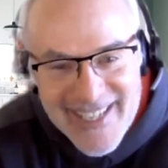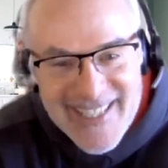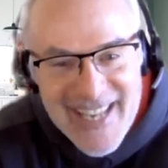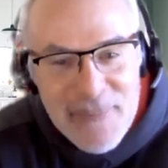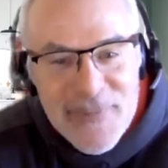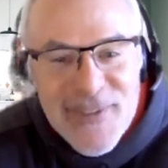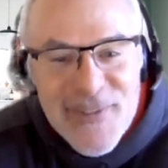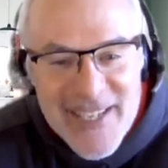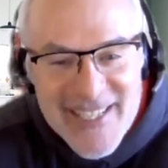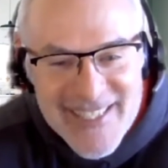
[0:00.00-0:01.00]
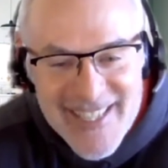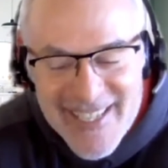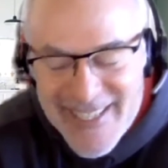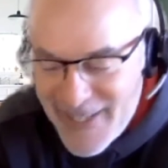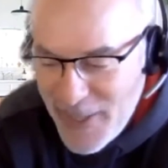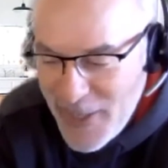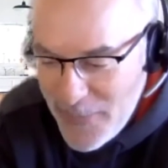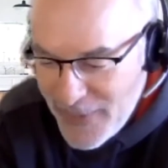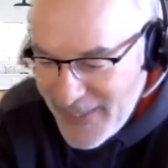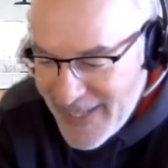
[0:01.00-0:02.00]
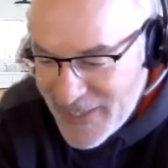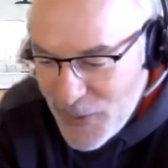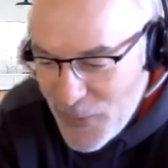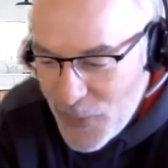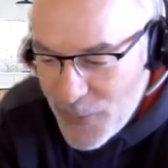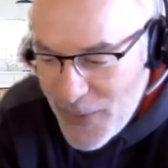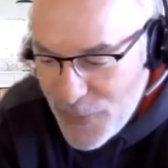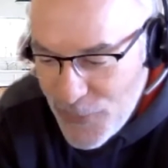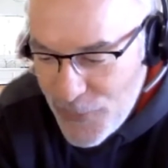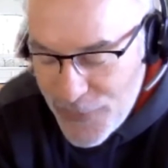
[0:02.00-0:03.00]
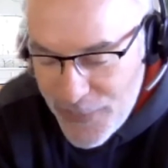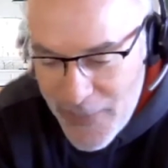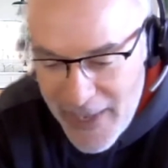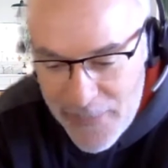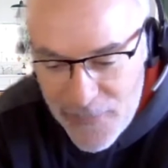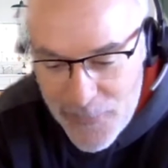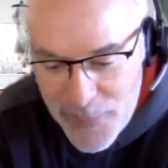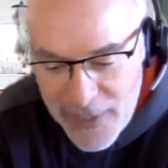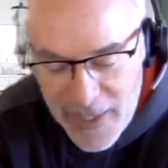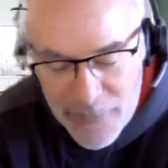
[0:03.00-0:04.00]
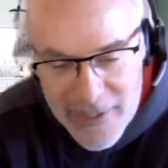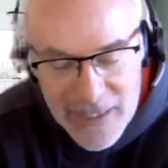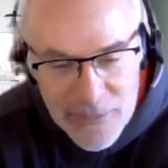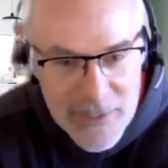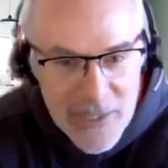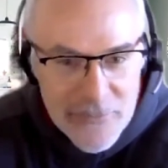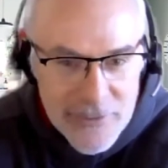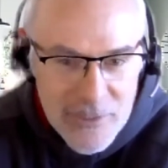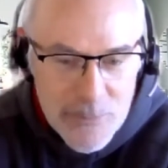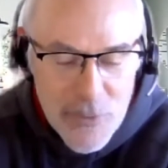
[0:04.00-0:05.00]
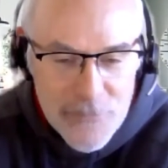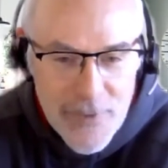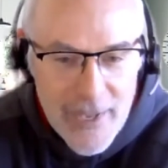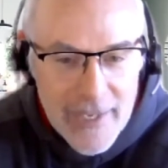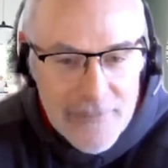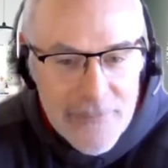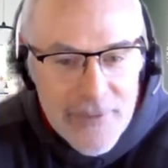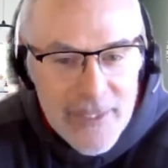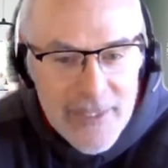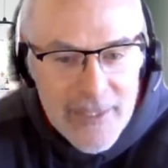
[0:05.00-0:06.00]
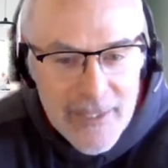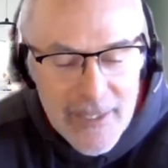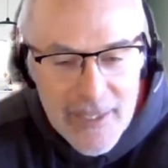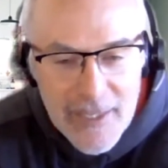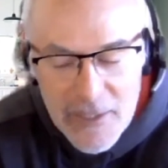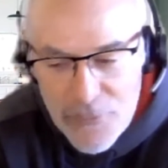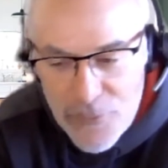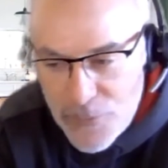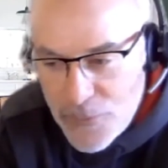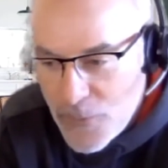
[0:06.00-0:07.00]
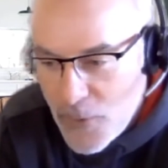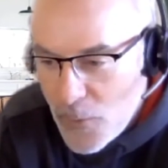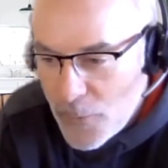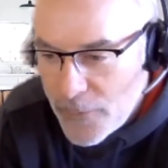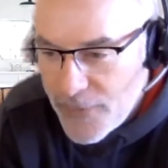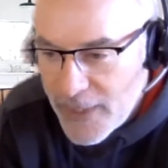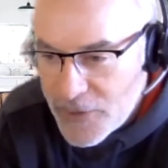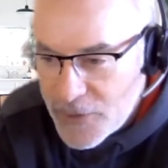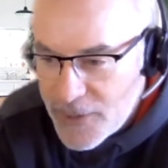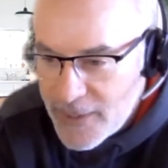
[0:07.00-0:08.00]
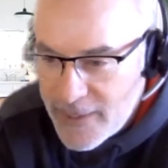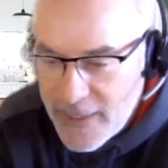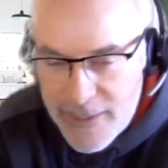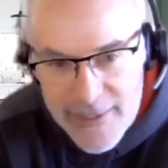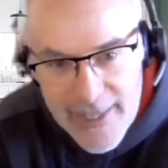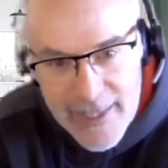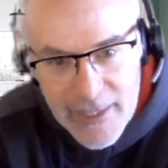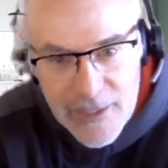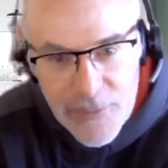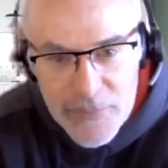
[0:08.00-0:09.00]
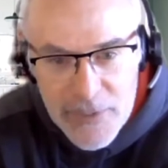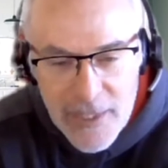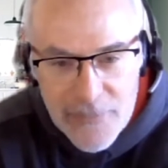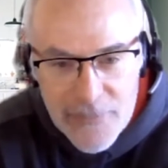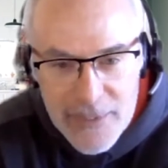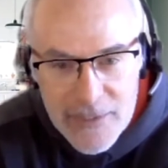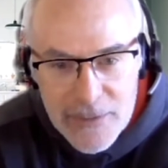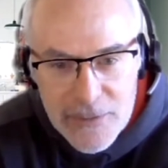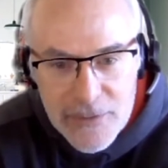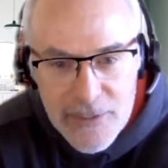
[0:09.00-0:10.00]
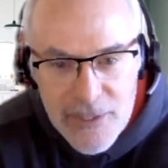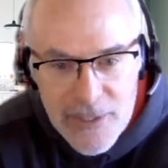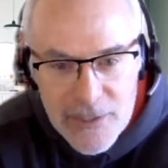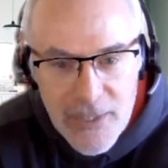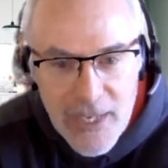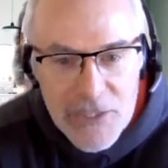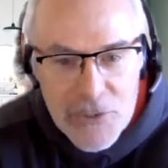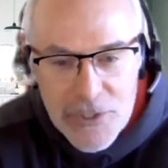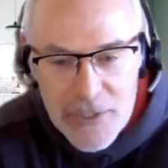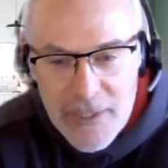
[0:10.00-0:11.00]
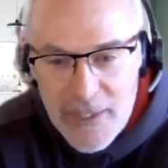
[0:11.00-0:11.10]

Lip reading: depth to things there. But yes, all the way through from playing with SQL Server 6.5 and through all the versions since then, and obviously now into Azure